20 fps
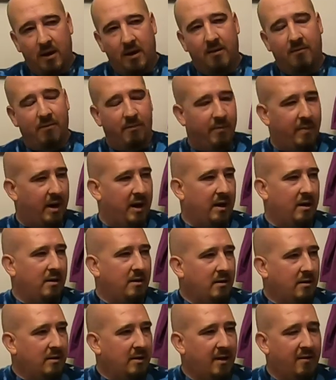Given my
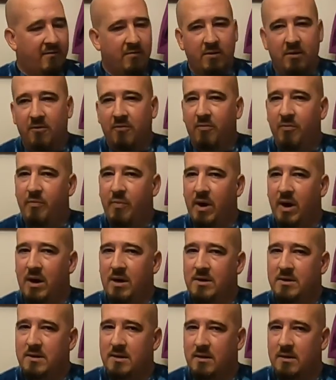level of
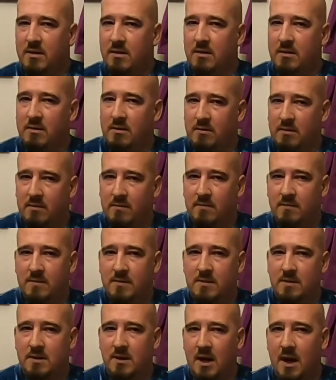buzz and the
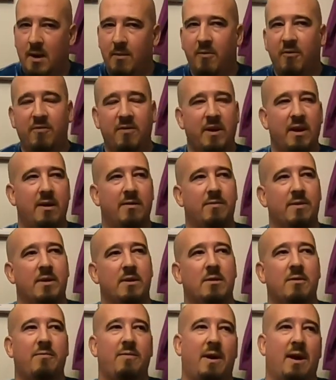time of
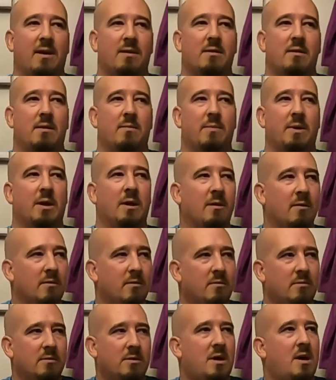evening, the fact that I'm getting a
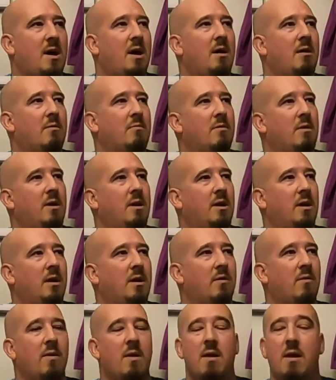little tired right
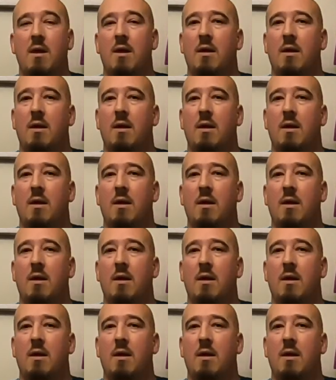now,